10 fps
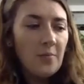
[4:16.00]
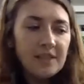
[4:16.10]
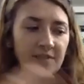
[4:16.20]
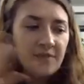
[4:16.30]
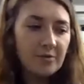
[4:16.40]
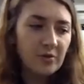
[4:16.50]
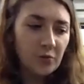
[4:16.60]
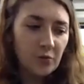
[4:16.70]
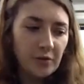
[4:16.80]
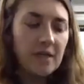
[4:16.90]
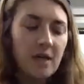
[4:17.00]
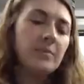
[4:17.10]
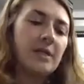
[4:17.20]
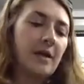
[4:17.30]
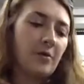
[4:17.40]
these factors really
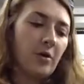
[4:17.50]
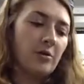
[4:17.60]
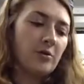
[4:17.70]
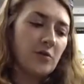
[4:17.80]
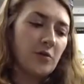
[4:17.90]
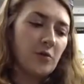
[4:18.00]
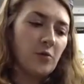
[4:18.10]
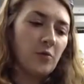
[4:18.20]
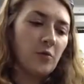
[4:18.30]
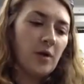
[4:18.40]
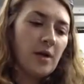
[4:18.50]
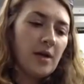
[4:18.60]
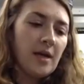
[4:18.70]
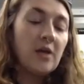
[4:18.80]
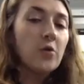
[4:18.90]
come together to
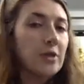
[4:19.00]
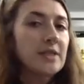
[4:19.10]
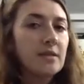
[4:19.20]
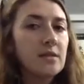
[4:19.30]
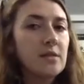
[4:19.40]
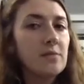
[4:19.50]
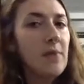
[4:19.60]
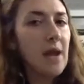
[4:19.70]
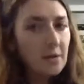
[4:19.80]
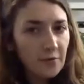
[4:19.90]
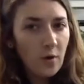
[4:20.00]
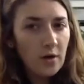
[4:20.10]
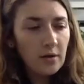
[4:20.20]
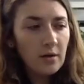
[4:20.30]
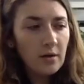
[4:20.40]
increase the demand for
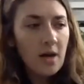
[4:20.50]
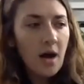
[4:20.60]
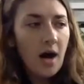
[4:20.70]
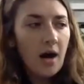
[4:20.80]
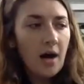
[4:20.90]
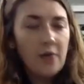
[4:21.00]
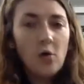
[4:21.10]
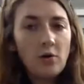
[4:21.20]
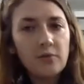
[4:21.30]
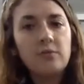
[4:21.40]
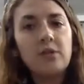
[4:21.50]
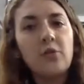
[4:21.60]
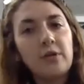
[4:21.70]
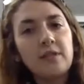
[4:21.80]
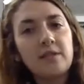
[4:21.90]
water and also
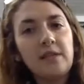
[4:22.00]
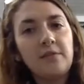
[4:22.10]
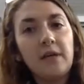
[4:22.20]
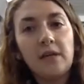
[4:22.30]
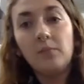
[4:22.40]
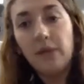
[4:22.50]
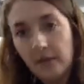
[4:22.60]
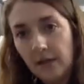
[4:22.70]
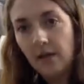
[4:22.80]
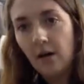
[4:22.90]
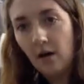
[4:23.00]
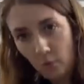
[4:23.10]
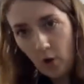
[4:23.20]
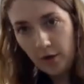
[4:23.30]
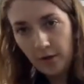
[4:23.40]
decrease the availability
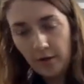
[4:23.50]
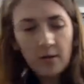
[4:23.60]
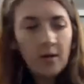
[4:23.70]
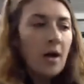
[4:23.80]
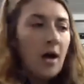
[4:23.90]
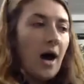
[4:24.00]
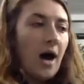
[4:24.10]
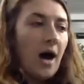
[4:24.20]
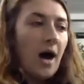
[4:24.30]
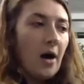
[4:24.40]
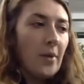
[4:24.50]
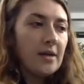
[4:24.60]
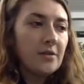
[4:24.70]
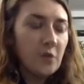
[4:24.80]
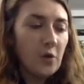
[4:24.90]
of water.
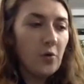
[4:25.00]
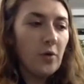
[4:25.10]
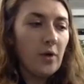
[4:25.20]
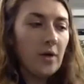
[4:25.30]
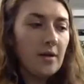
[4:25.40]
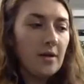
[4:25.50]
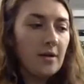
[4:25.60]
So